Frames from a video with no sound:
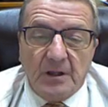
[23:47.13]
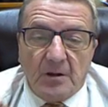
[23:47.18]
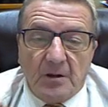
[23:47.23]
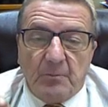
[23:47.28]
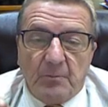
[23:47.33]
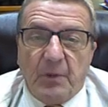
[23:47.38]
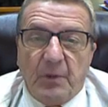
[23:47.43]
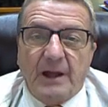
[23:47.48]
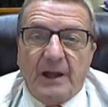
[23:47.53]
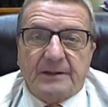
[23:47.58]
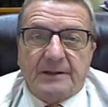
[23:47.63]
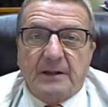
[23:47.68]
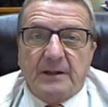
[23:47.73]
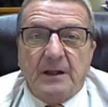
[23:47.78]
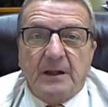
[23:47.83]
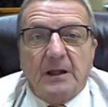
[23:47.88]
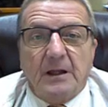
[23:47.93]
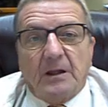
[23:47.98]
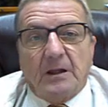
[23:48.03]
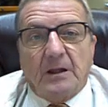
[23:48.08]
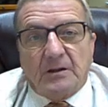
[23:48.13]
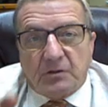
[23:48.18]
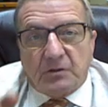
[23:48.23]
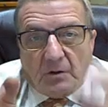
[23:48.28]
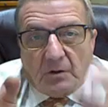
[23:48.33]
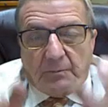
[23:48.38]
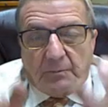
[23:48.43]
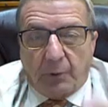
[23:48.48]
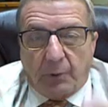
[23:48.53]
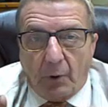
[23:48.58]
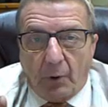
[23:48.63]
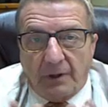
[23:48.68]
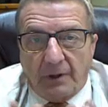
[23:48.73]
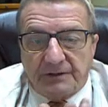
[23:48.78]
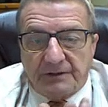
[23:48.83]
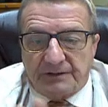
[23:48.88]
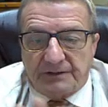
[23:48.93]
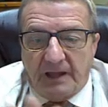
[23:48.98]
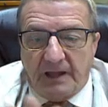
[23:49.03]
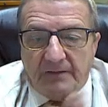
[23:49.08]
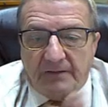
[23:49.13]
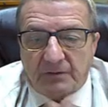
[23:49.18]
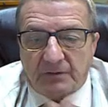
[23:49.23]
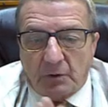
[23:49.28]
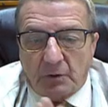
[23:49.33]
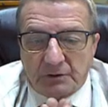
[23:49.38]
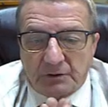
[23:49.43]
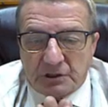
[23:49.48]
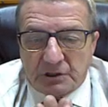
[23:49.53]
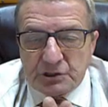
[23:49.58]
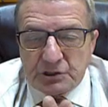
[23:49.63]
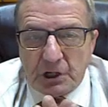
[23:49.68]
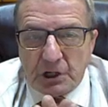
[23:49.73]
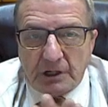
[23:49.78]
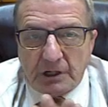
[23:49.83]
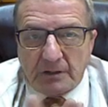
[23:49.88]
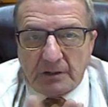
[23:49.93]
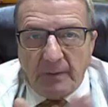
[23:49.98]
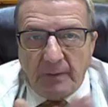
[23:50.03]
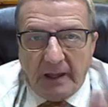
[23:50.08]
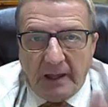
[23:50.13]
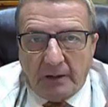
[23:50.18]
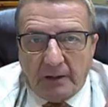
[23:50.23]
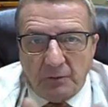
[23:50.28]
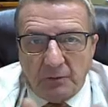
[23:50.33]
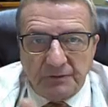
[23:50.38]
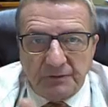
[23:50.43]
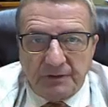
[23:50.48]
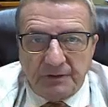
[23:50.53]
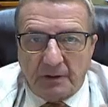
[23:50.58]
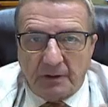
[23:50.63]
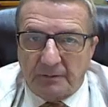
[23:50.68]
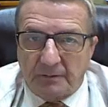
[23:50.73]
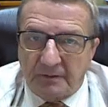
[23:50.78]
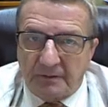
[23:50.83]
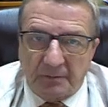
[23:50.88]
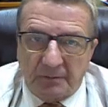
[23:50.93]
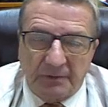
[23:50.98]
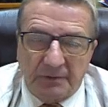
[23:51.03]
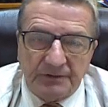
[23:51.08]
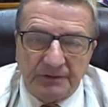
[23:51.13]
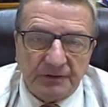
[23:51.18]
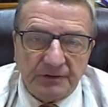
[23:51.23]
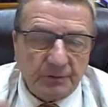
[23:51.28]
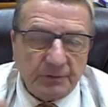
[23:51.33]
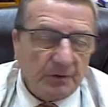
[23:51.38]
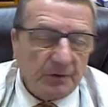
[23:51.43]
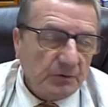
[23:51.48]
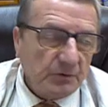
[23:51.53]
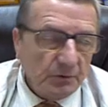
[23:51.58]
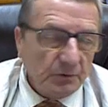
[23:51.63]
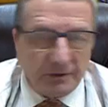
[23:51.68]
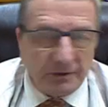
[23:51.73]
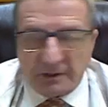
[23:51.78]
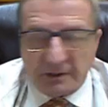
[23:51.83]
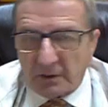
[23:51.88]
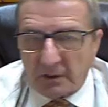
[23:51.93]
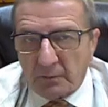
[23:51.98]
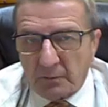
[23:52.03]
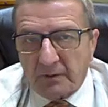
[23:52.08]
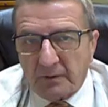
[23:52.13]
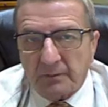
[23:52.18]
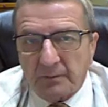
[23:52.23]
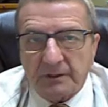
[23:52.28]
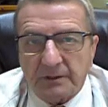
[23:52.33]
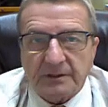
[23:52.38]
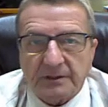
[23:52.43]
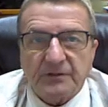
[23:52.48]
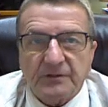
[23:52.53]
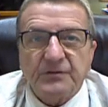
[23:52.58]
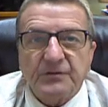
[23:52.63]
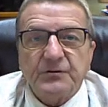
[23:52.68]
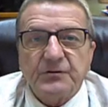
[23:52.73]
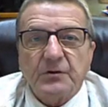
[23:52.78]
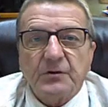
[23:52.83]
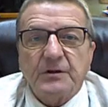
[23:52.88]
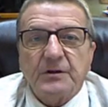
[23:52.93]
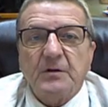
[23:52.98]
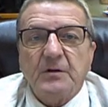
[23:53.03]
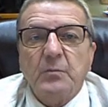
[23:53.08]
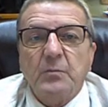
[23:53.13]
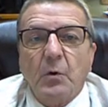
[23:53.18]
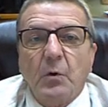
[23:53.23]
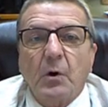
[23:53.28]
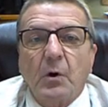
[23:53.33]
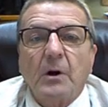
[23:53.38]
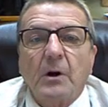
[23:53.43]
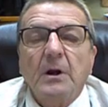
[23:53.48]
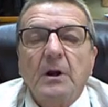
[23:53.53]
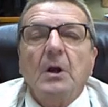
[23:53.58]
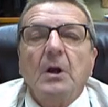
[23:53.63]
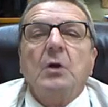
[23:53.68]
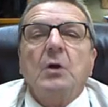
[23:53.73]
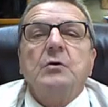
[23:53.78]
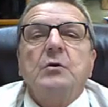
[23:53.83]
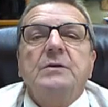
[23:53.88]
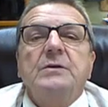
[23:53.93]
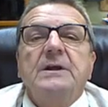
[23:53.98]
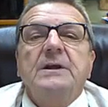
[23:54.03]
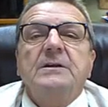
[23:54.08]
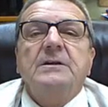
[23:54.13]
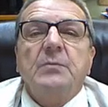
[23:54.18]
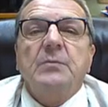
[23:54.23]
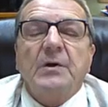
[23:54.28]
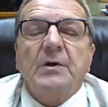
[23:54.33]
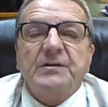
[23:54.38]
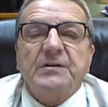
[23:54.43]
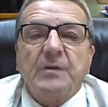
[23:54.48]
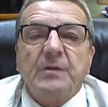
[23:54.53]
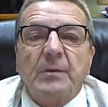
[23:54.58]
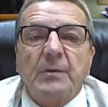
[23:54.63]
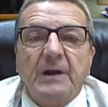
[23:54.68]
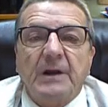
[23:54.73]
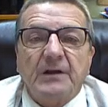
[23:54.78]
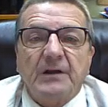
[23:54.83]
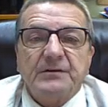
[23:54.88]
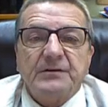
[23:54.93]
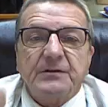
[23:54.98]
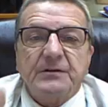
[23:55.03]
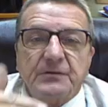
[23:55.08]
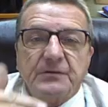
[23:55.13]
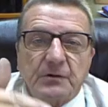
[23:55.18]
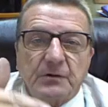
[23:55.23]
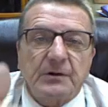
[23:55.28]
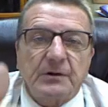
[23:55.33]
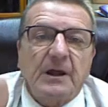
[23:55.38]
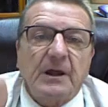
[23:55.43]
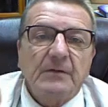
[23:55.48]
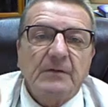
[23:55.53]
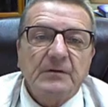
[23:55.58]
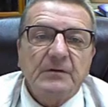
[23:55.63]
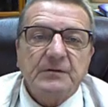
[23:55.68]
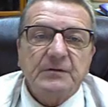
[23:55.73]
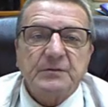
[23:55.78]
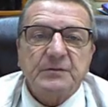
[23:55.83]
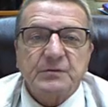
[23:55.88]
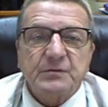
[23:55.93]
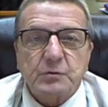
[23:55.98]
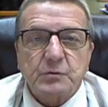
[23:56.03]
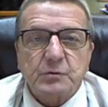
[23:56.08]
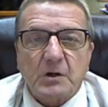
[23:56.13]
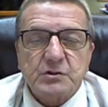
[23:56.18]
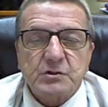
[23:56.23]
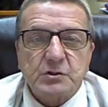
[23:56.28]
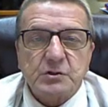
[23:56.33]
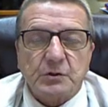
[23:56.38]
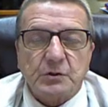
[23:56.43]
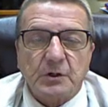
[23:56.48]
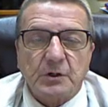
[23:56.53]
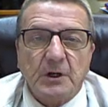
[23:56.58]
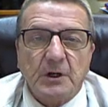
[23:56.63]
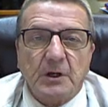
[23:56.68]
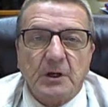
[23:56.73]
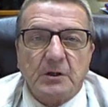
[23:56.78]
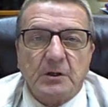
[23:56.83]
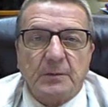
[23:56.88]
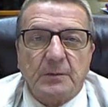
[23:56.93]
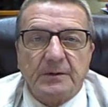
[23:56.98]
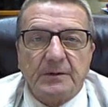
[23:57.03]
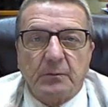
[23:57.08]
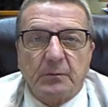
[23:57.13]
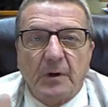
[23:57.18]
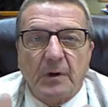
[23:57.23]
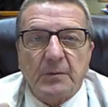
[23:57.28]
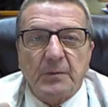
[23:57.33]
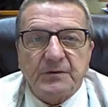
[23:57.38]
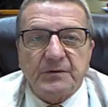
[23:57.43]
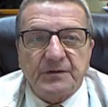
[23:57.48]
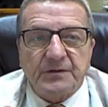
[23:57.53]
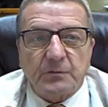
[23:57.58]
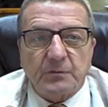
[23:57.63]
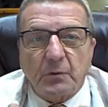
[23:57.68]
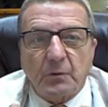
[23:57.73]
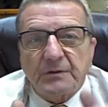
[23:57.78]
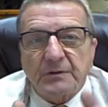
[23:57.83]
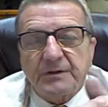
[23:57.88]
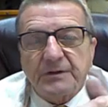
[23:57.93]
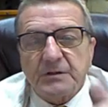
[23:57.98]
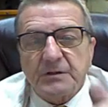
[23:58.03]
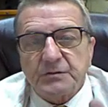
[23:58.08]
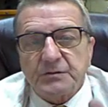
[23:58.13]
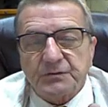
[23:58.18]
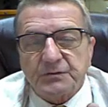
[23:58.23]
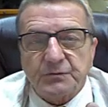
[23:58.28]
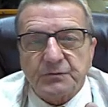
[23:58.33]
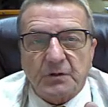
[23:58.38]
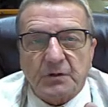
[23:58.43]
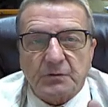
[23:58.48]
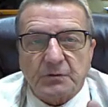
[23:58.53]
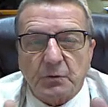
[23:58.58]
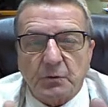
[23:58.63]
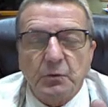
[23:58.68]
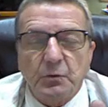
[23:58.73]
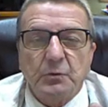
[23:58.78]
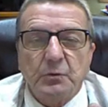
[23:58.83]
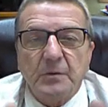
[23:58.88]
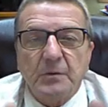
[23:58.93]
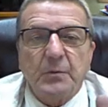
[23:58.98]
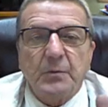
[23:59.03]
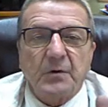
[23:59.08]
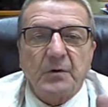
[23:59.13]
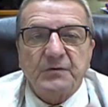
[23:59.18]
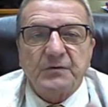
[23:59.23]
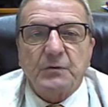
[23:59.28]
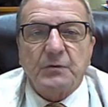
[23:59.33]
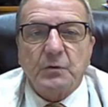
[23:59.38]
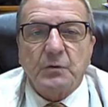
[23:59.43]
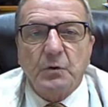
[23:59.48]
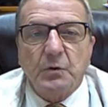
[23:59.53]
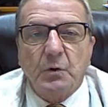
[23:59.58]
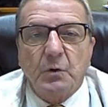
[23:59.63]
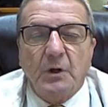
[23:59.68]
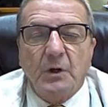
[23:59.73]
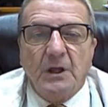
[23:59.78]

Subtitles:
But Your employees, they have to know the chain of command. Who's there? Your business, one or two, you can get away with it. As you start getting more, you need to bring somebody else and start having some structure. You know, I mean, Weber says organizational structure. Who reports to who?